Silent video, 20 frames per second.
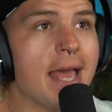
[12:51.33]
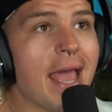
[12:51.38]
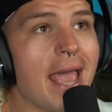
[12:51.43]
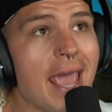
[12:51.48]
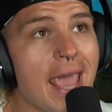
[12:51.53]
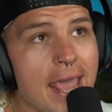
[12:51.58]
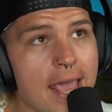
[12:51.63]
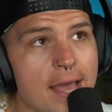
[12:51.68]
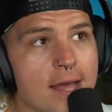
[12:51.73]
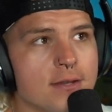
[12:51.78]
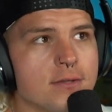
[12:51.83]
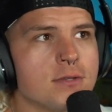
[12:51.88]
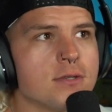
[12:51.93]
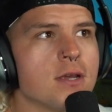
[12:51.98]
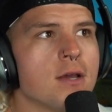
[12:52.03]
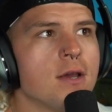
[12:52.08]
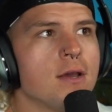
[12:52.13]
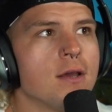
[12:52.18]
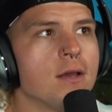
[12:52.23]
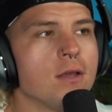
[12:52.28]
and
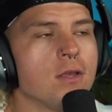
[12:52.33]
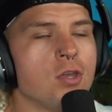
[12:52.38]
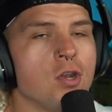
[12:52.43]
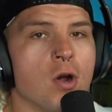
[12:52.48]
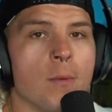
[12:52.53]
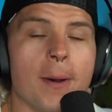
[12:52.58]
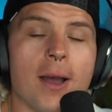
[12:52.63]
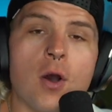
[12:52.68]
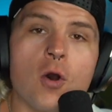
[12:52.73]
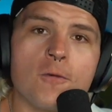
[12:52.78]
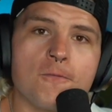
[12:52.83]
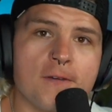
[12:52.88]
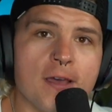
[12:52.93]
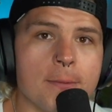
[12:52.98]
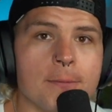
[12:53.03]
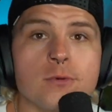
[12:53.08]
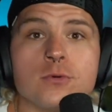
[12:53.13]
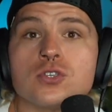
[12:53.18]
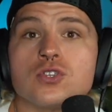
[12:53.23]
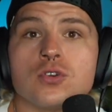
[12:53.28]
you know my whole
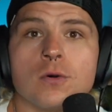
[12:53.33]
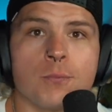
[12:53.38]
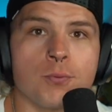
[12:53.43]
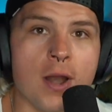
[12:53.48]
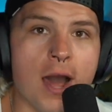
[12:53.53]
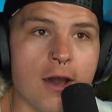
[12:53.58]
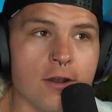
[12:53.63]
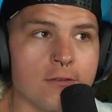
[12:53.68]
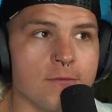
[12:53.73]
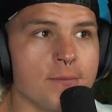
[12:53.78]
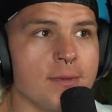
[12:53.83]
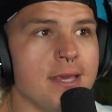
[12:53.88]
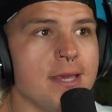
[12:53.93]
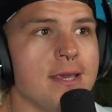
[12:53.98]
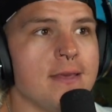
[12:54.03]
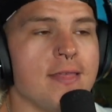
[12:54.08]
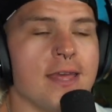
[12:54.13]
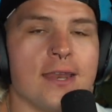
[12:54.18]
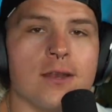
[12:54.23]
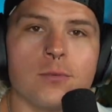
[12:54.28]
family was so proud of me
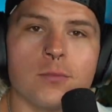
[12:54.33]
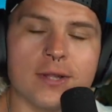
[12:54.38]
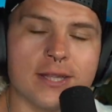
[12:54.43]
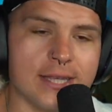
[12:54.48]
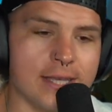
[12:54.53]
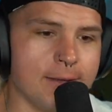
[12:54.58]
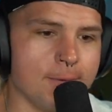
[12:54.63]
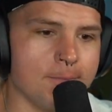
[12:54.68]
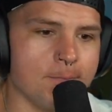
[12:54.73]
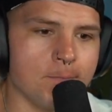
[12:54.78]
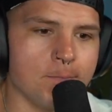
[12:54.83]
they didn't really